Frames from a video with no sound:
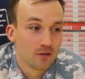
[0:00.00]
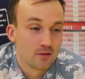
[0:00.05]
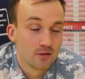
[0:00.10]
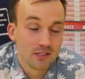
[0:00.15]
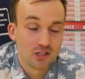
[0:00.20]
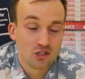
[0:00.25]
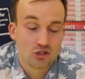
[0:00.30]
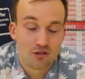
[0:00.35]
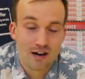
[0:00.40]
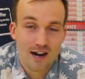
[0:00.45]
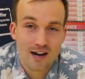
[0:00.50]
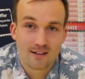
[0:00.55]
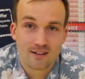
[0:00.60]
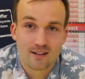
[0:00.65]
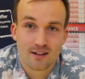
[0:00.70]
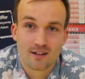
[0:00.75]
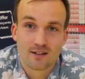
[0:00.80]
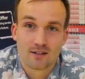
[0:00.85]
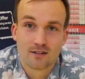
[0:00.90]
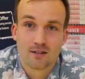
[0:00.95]

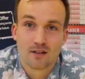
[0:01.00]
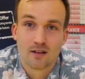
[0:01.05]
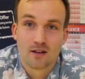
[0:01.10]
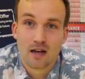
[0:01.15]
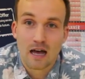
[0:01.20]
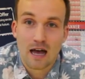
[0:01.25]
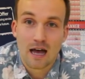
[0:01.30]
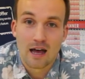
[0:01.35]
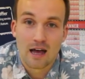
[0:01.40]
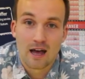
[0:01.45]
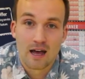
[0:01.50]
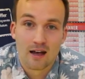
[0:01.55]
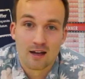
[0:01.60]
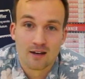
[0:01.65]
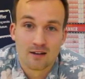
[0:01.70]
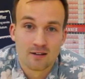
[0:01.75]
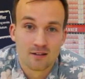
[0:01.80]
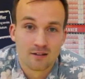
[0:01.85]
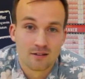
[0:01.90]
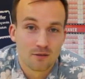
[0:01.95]
distracting
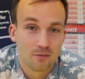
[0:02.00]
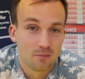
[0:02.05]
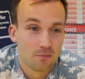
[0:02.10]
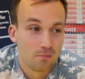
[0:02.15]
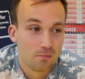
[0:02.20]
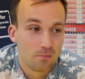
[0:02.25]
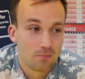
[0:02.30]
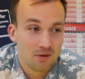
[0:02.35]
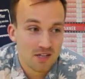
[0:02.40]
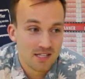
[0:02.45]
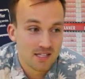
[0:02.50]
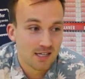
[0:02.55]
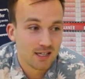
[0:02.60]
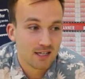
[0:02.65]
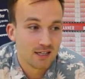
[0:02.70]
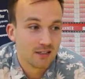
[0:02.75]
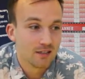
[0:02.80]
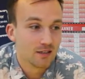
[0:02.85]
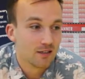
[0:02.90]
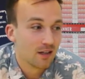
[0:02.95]
and
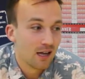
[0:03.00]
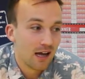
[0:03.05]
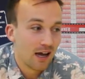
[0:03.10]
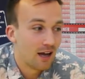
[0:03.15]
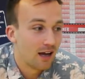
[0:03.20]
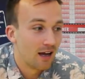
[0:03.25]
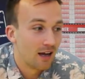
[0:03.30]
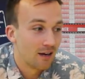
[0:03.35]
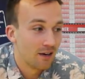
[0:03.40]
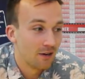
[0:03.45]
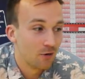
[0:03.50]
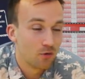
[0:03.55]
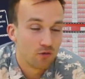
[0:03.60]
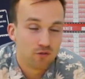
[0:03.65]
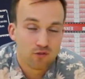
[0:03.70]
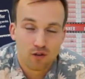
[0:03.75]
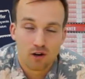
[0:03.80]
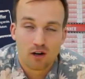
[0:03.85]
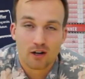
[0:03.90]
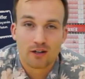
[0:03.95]
busy, and it will
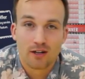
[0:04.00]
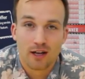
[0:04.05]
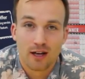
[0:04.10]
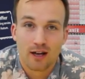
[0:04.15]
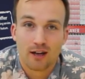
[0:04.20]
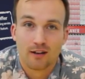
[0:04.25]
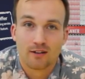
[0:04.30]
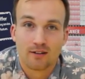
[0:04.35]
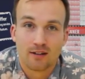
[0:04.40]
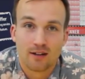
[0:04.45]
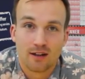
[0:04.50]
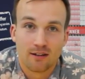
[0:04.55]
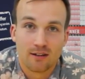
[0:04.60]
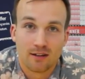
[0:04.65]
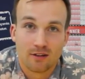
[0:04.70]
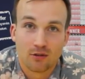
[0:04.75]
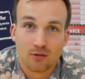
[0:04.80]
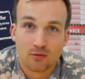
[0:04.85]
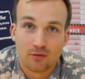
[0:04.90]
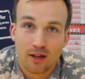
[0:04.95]
fry your head, and
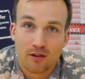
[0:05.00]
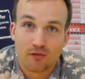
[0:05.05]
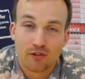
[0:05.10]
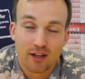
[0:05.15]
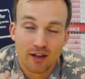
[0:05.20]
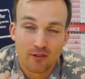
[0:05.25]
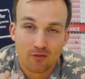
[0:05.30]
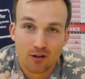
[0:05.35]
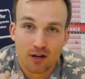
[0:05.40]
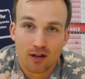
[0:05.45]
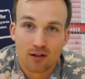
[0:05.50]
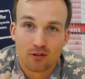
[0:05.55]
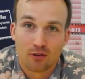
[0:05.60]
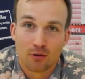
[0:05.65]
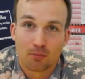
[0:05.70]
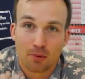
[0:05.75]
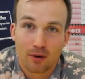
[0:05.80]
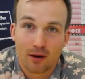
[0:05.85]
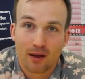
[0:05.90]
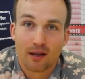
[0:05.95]
then you'll never get around
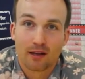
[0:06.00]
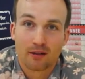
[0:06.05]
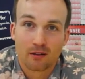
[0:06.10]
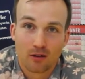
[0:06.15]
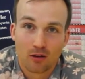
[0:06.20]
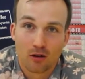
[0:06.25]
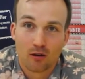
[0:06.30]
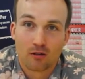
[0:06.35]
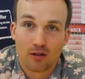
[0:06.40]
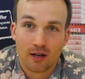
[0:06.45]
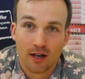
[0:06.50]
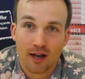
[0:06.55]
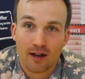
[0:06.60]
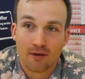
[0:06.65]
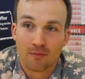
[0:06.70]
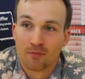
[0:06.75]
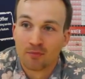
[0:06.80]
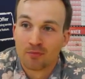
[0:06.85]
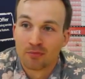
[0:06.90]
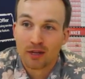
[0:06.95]
to playing the long
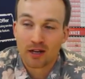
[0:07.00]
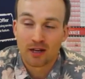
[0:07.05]
game.